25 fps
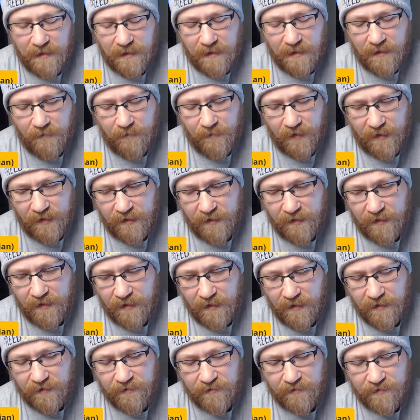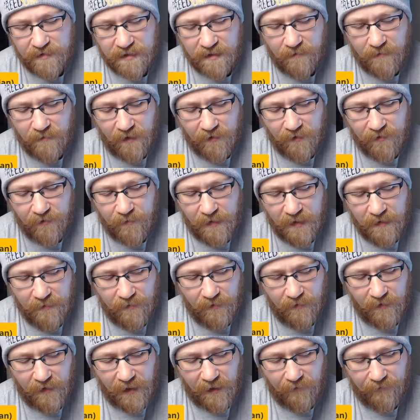But there's some other
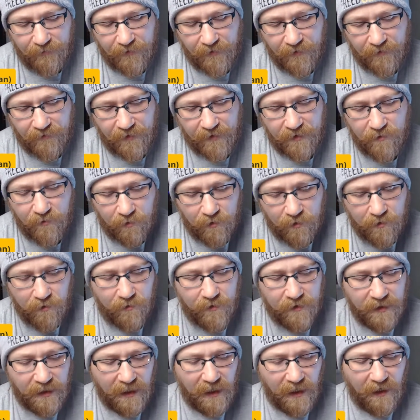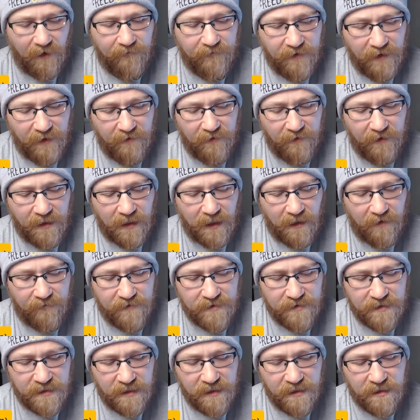people out there that you're going to have daily
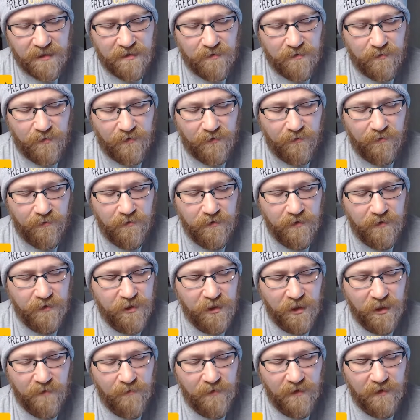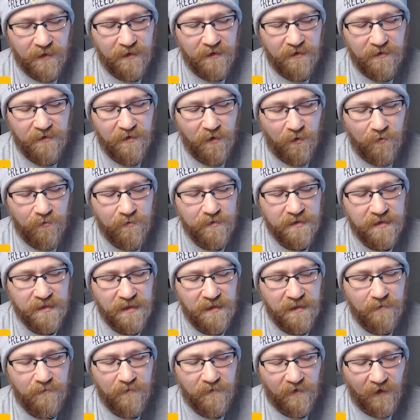conversations with who legitimately don't
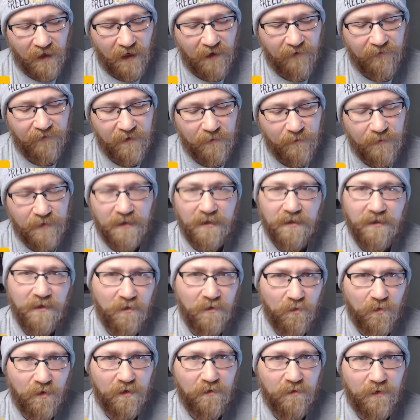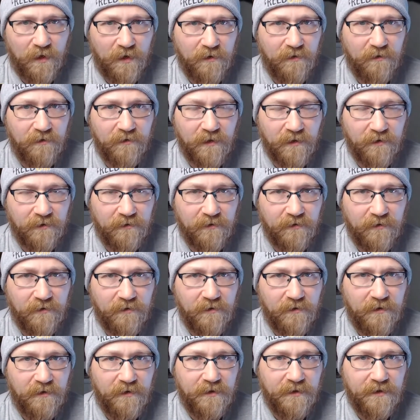seem to have an opinion one way or another.
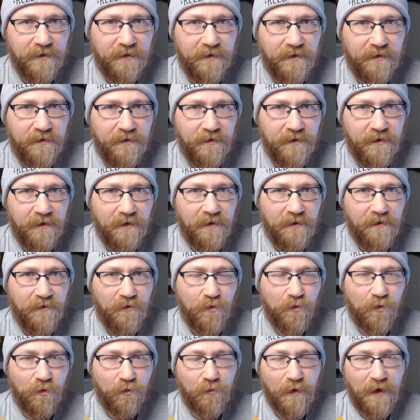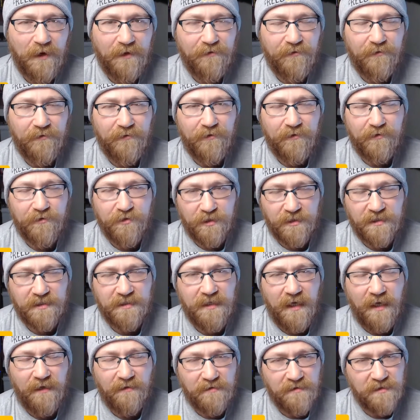Or rather, they're just
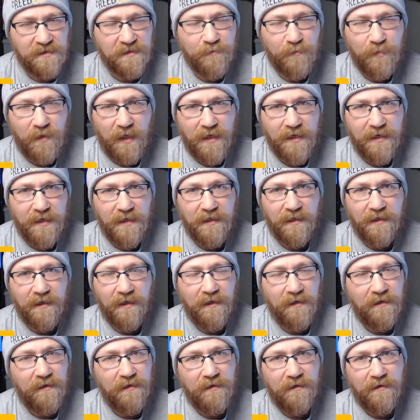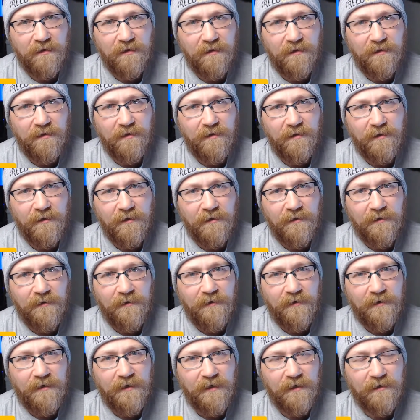not displaying it.
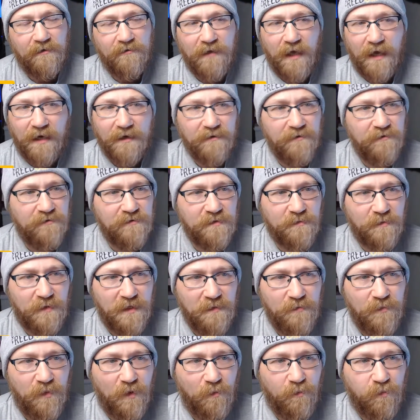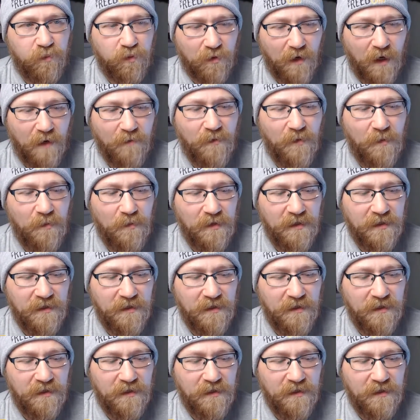And a lot of those people probably